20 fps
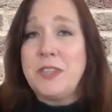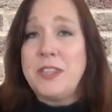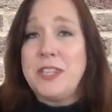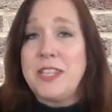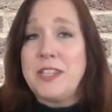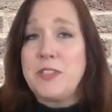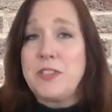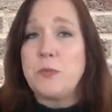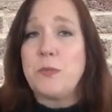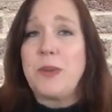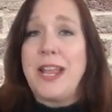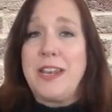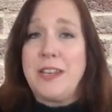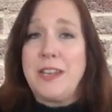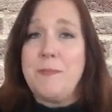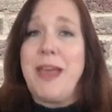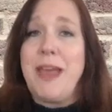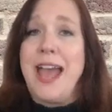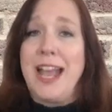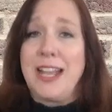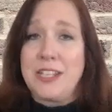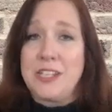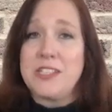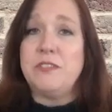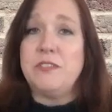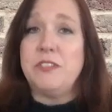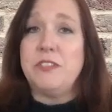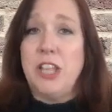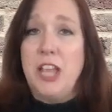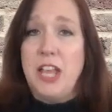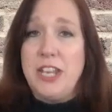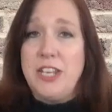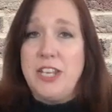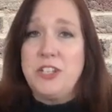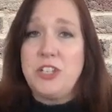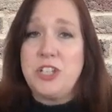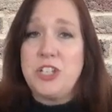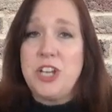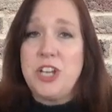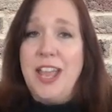that's random acts of
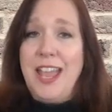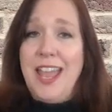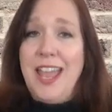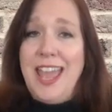lunch.